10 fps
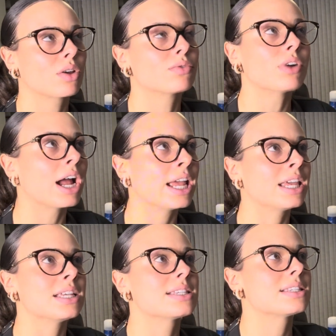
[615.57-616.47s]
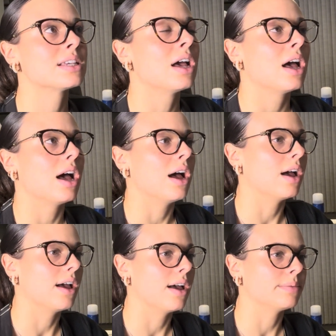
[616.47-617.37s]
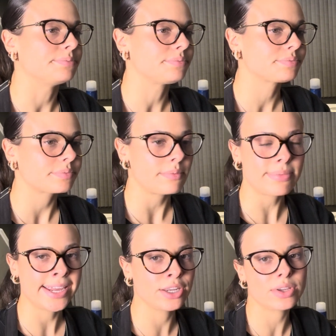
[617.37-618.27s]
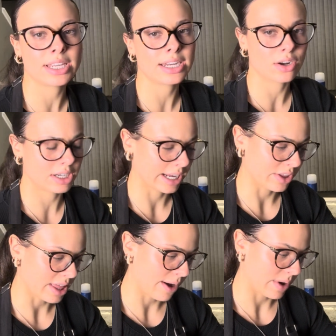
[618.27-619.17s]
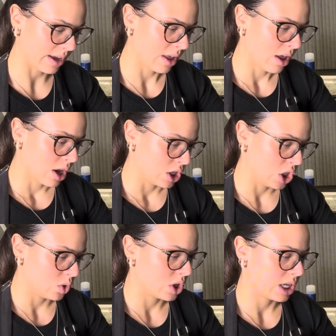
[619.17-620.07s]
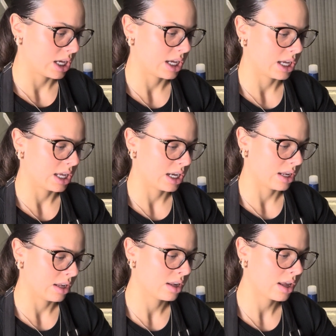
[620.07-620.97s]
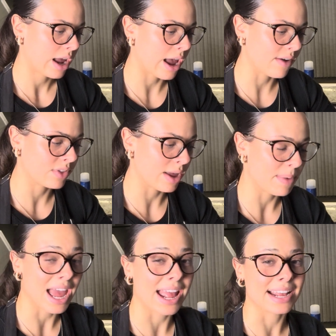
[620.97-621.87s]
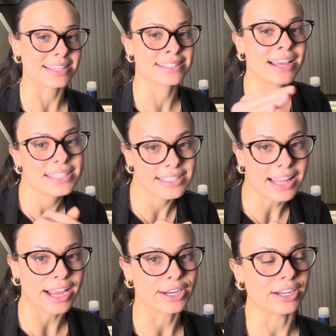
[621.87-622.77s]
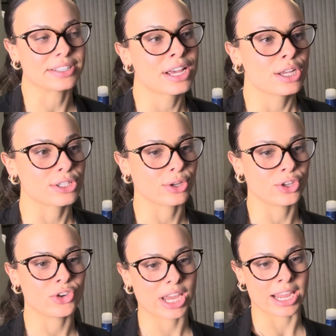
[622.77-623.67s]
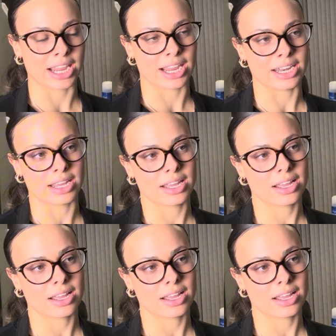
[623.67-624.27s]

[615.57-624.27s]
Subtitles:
rice, and you can eat it all together that way. You could have them as sliders. So you can